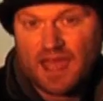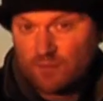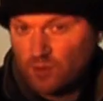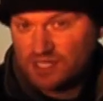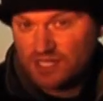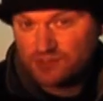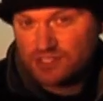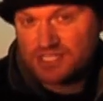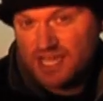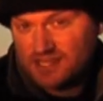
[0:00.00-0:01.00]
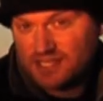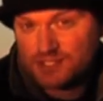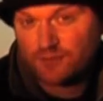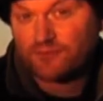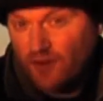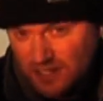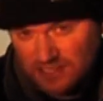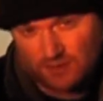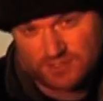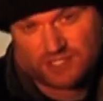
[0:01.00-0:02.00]
M one ten is the
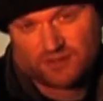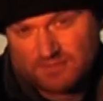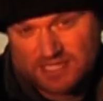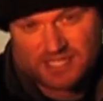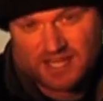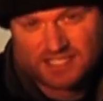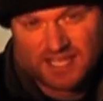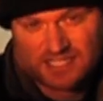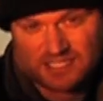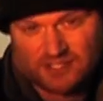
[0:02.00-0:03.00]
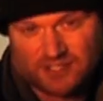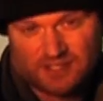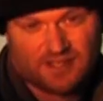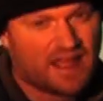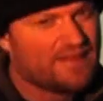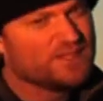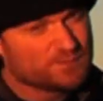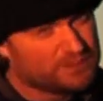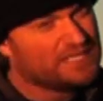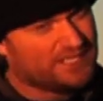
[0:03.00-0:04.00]
final object on Messier's catalogue, and
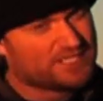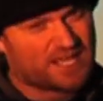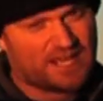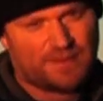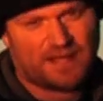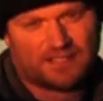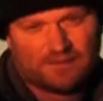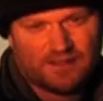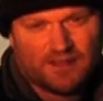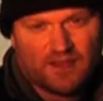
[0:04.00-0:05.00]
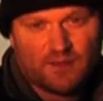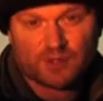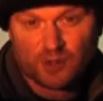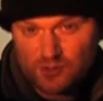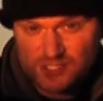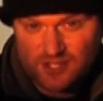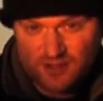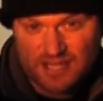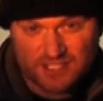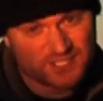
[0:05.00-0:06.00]
there's plenty to say about it. But also,
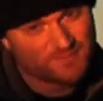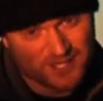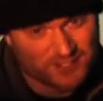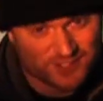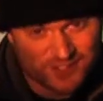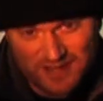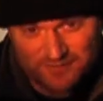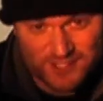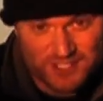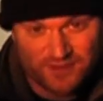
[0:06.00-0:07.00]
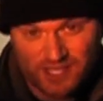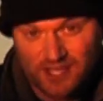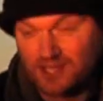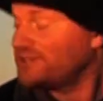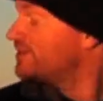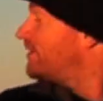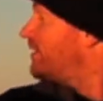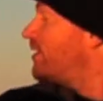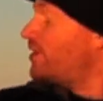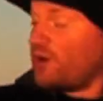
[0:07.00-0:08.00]
as a special treat for this video,
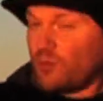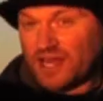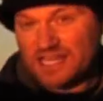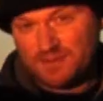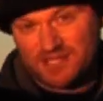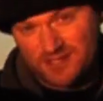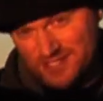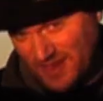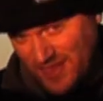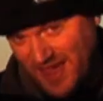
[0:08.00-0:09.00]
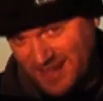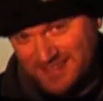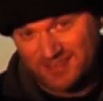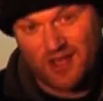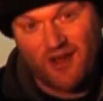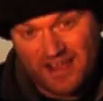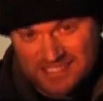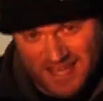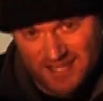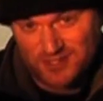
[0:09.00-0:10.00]
we're going to be using that, the
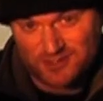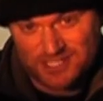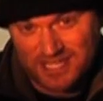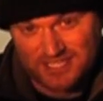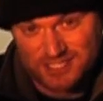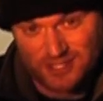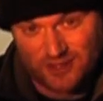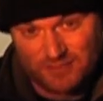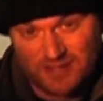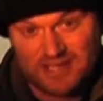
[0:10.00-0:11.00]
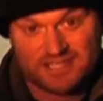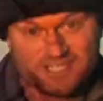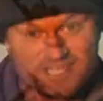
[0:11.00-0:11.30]
Isaac Newton Telescope, to